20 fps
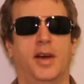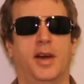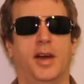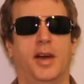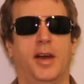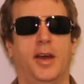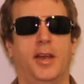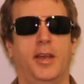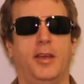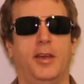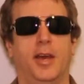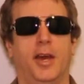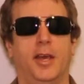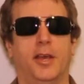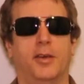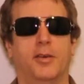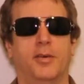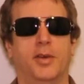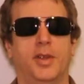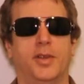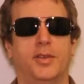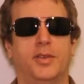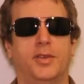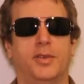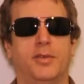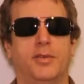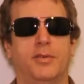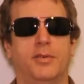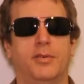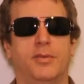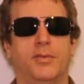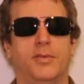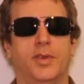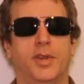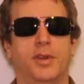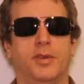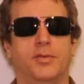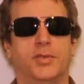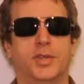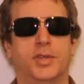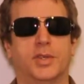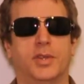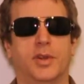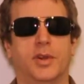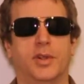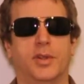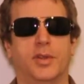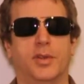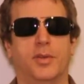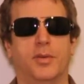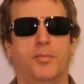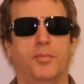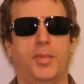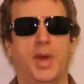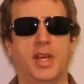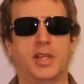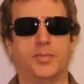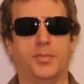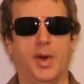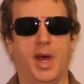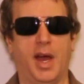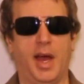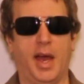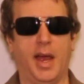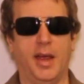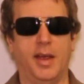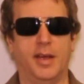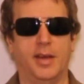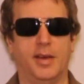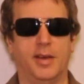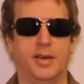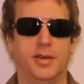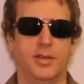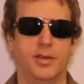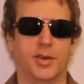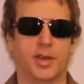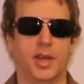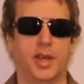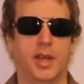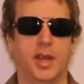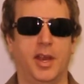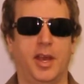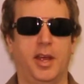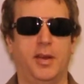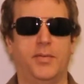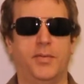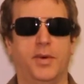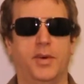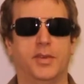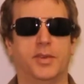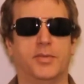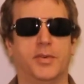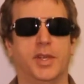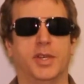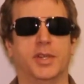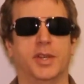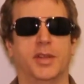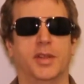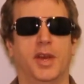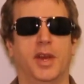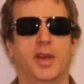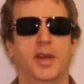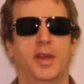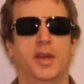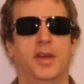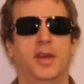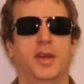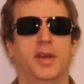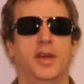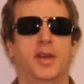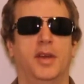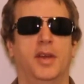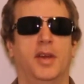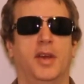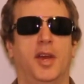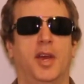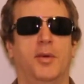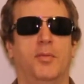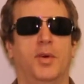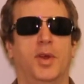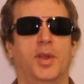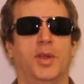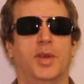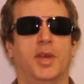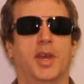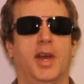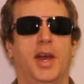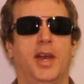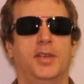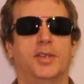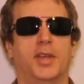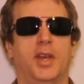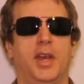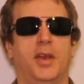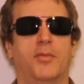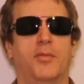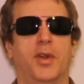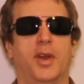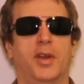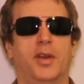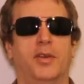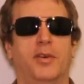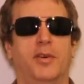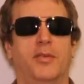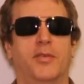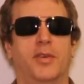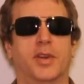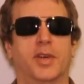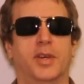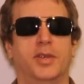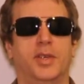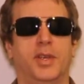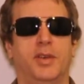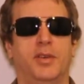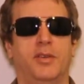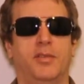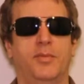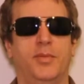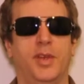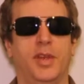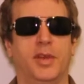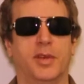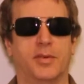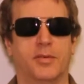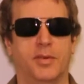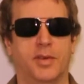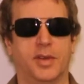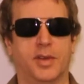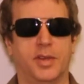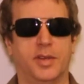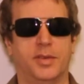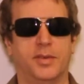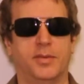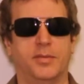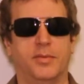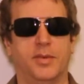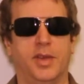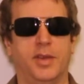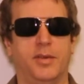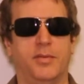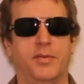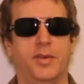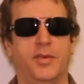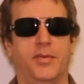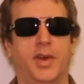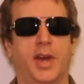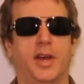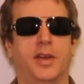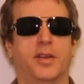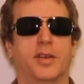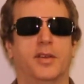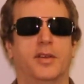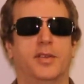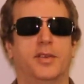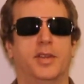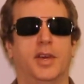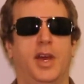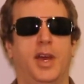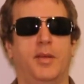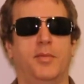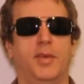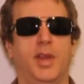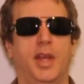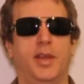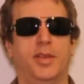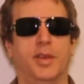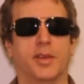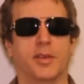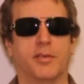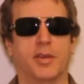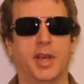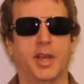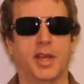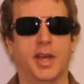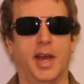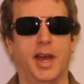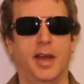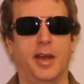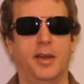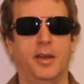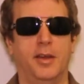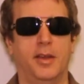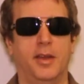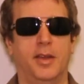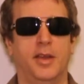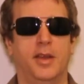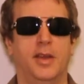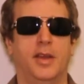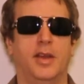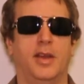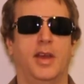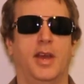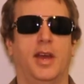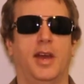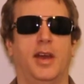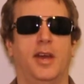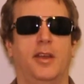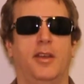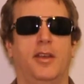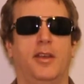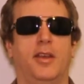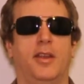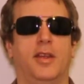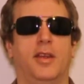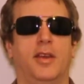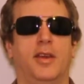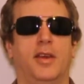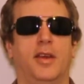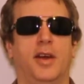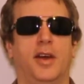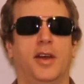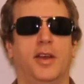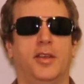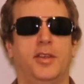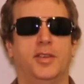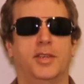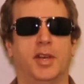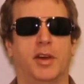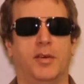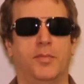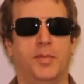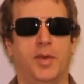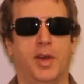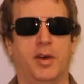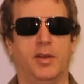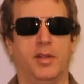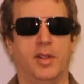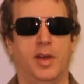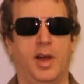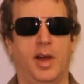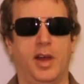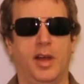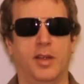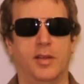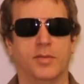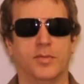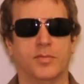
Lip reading: I go into, you know, just Best Buy, looking at headphones recently. And one of the guys came running over because he knew me, because we've had a good time. Nathan, great guy. And he's helped me out a lot.